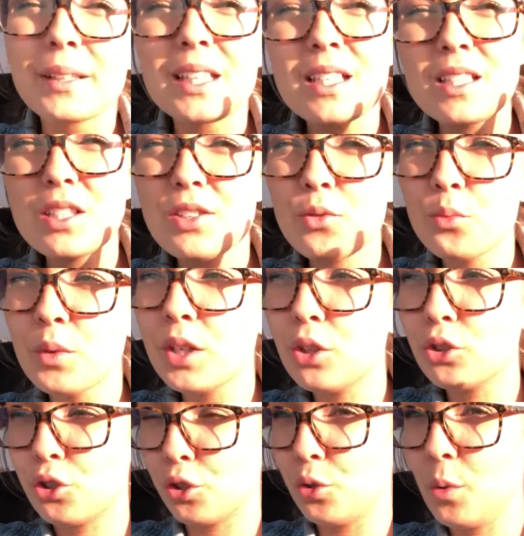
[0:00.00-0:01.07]
but this is a
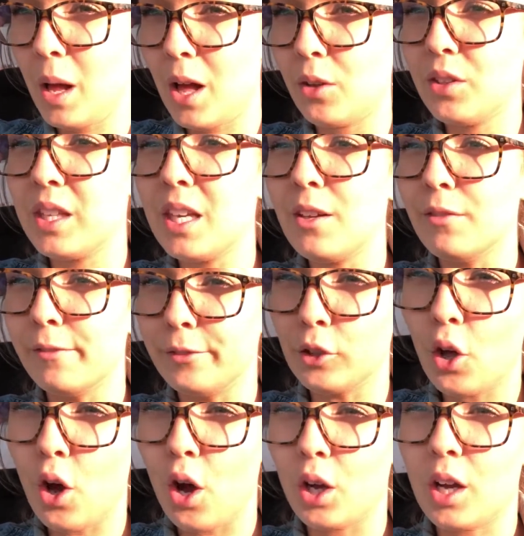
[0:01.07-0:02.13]
real true healthy
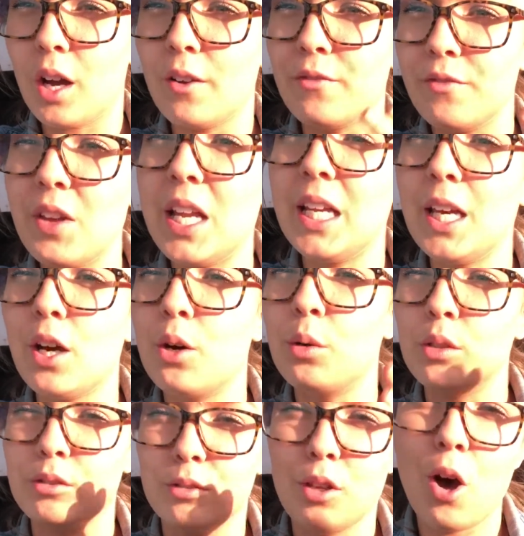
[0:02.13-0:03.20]
vlog, a
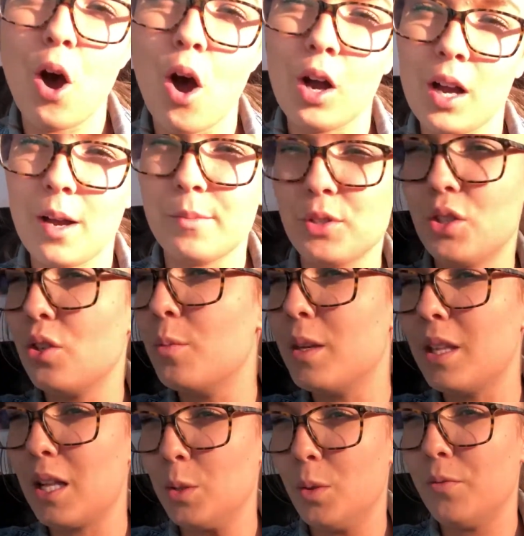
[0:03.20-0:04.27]
video log. I'm
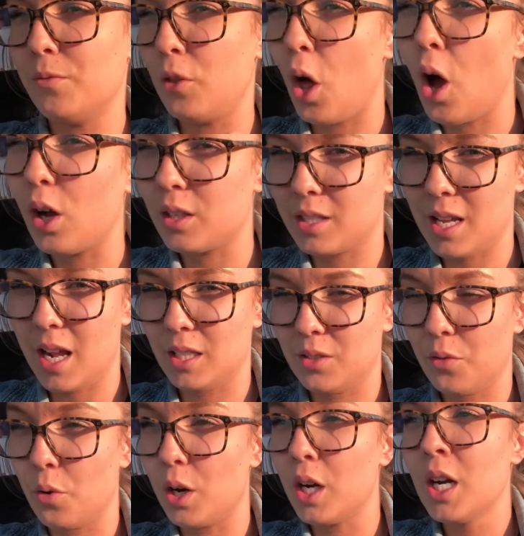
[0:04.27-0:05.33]
assuming that's what vlog stands
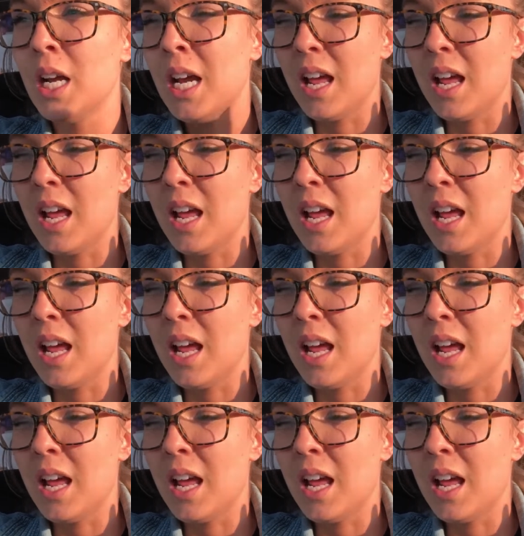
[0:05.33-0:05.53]
for.